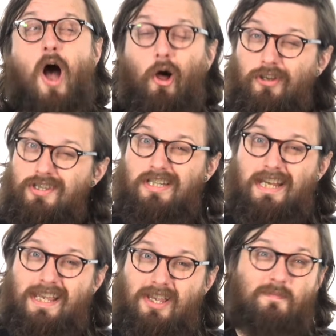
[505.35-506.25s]

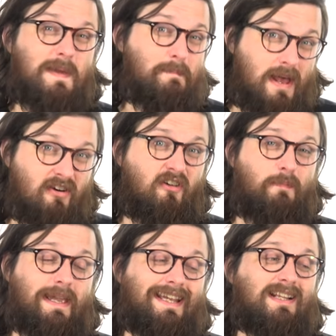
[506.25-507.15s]
Honestly, you'd be better off
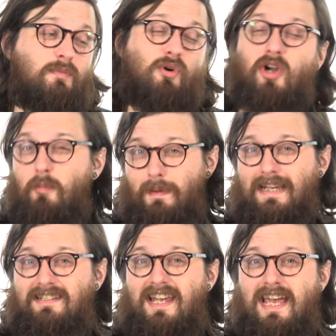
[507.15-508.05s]
picking the more
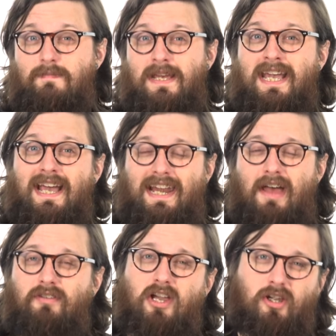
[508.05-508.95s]
complex game and
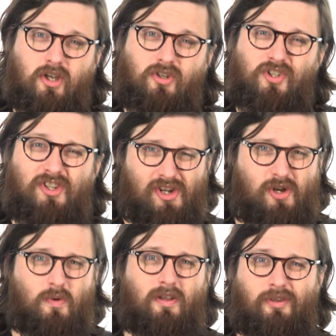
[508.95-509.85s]
having a good
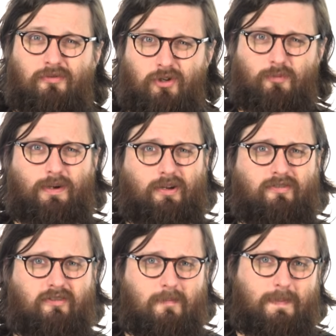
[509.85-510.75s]
chew on the rulebook
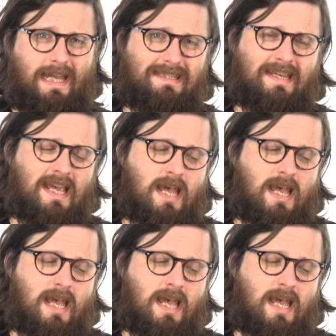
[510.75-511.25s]
for a bit.